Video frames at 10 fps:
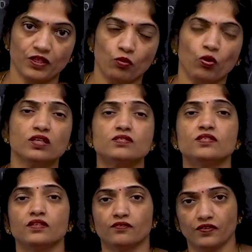What is
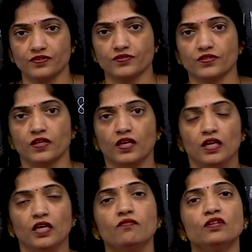the difference?
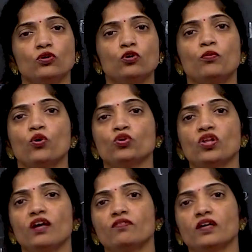even though both
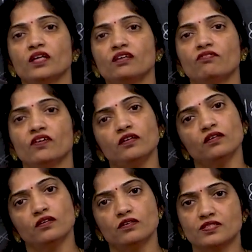are working for
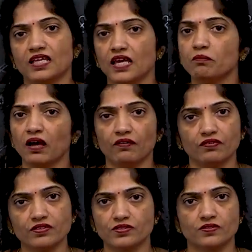same
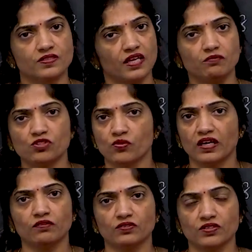hours, same 12
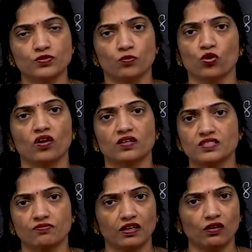hours, more or less 1